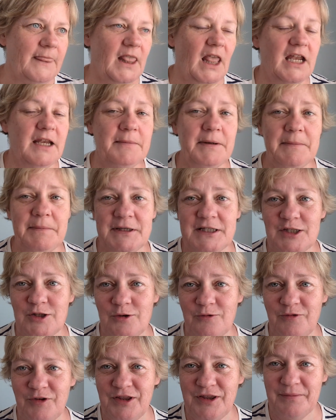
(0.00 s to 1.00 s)
And a bit pissed
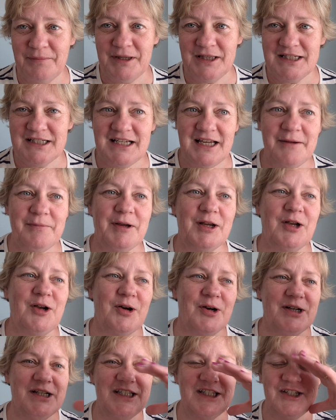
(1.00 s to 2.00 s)
off with it by the time I
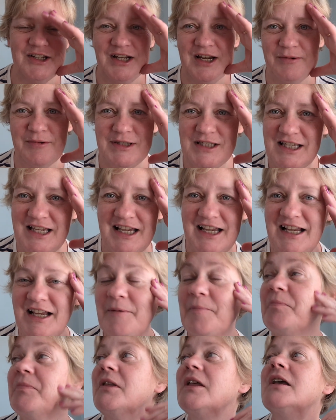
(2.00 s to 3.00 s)
got to it. And I was
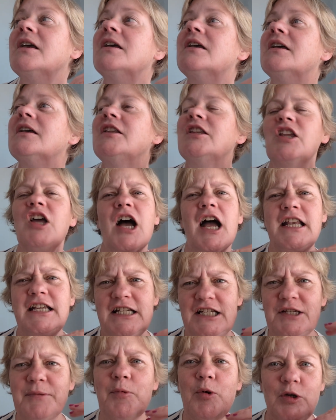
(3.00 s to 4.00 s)
like, no, I
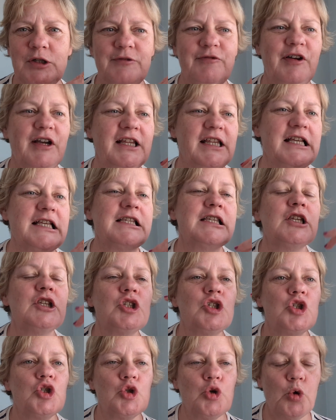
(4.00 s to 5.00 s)
need to modify this.
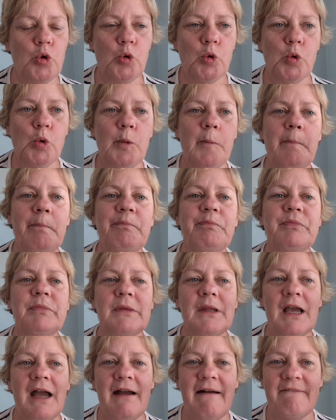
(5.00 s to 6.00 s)
So
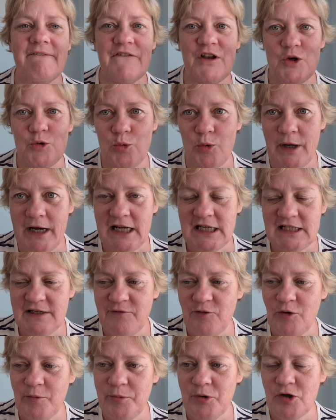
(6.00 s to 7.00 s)
I have
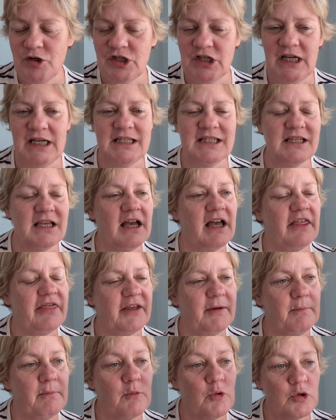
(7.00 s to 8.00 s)
24 projects. I
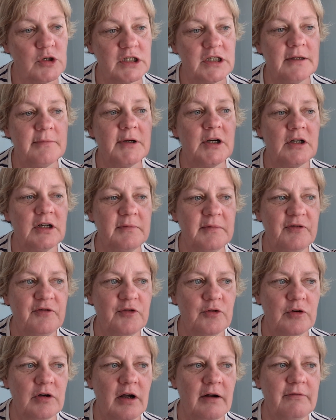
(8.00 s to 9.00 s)
think most of them are going to be
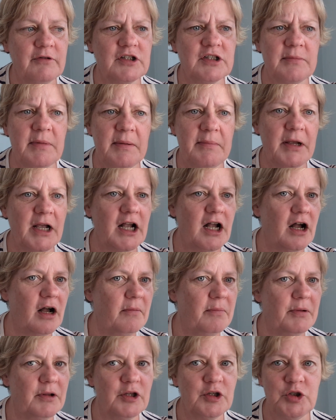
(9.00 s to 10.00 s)
full coverage. There might be a
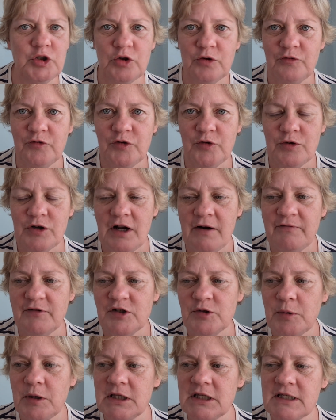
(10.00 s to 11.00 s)
couple of non-full
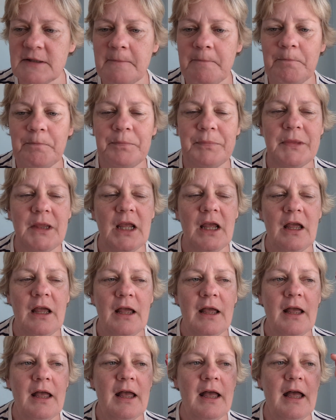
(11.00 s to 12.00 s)
coverage ones.
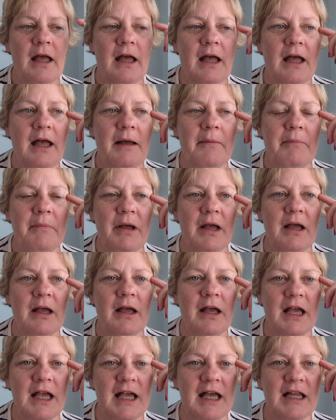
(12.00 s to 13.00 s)
And
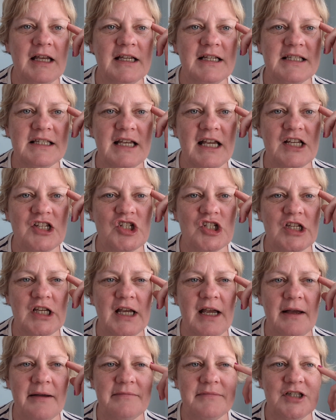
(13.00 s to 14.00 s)

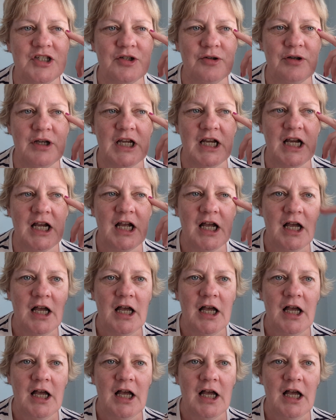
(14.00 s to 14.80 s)
essentially I'm doing